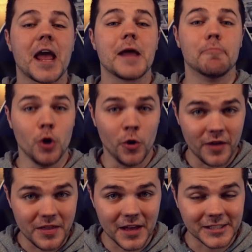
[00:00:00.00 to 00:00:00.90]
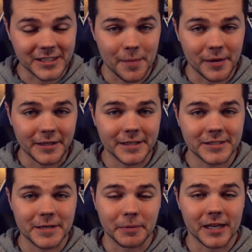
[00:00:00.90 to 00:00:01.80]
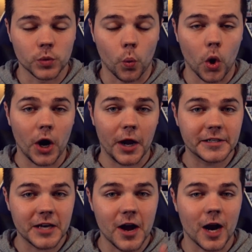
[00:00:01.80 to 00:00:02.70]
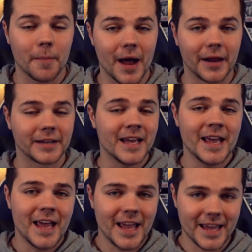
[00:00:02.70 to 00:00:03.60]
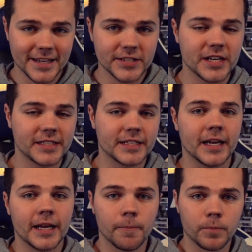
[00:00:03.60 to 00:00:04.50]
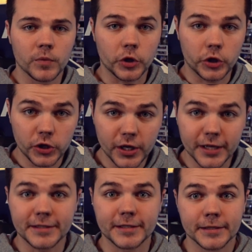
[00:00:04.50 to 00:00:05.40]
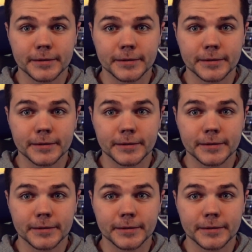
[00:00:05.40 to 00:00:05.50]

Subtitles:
a movie that is coming to Disney Plus. We're going to talk about it. Is it good?